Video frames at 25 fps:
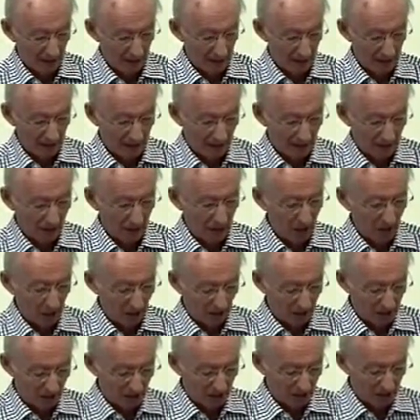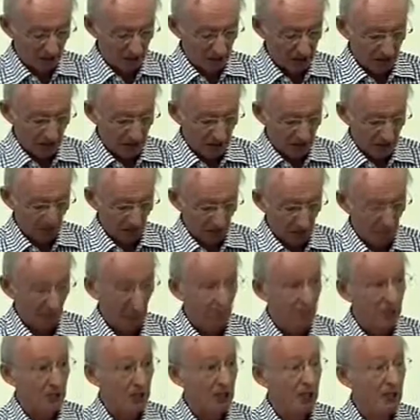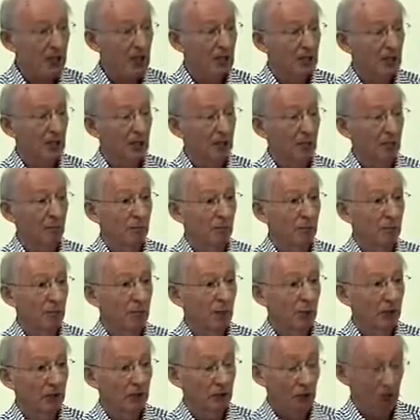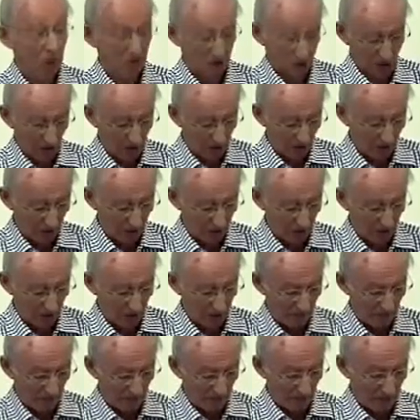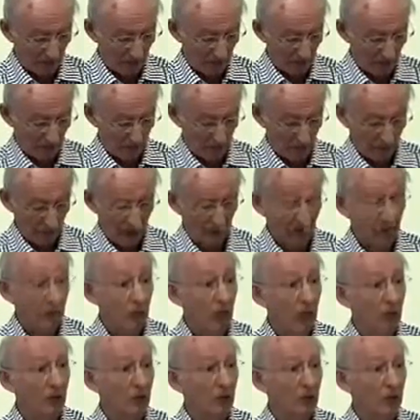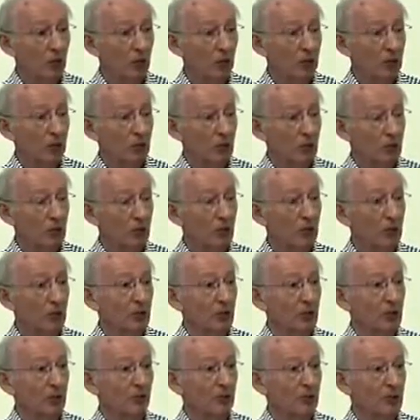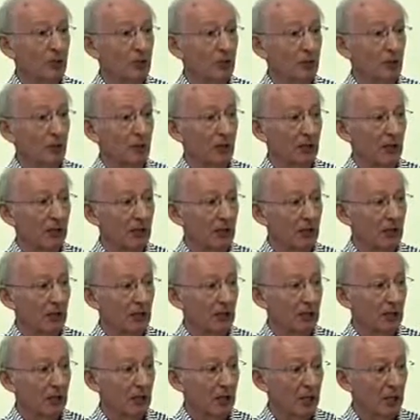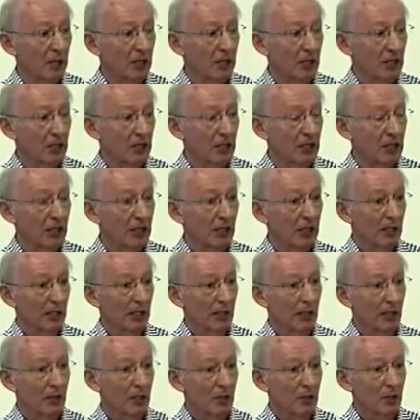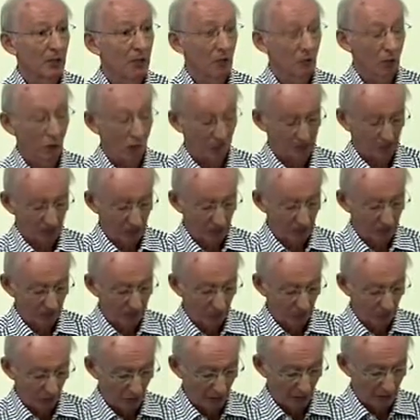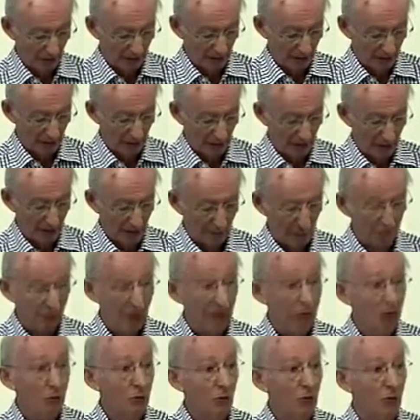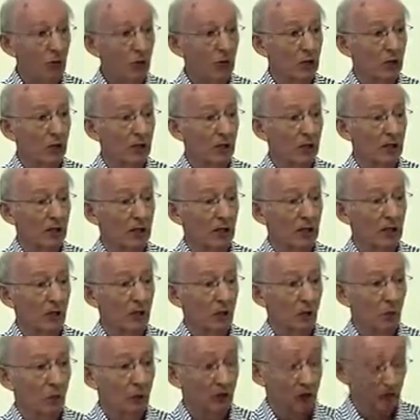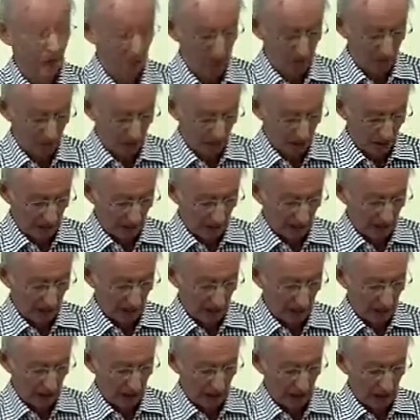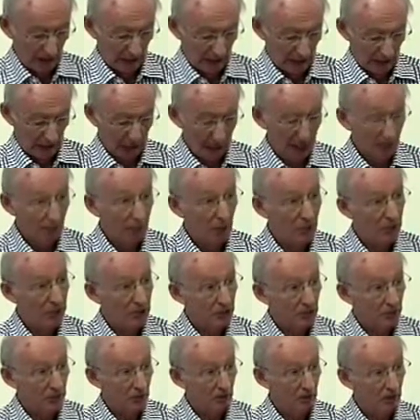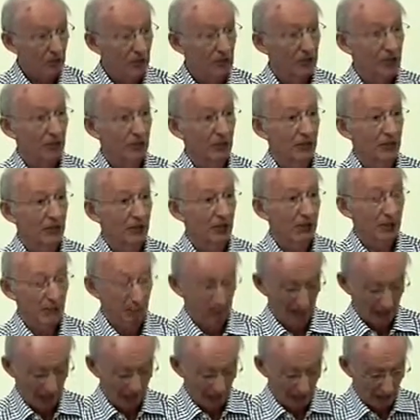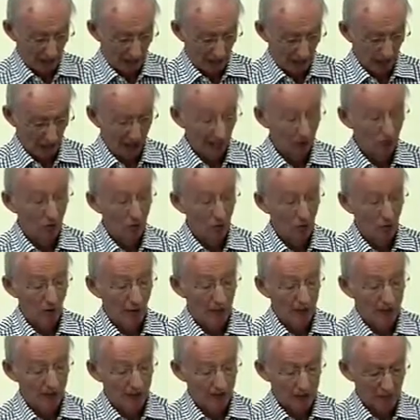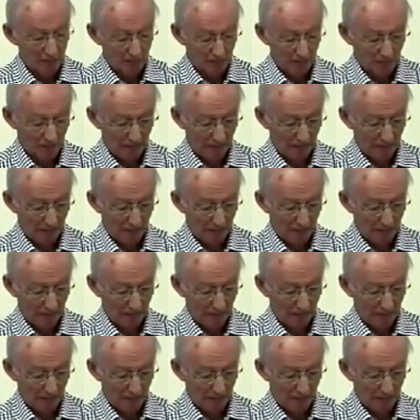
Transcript: May the God who is a sacred presence be real to you. May the God who is a source of inspiration and courage keep calling you forward. May your God go with you and bless you today and always.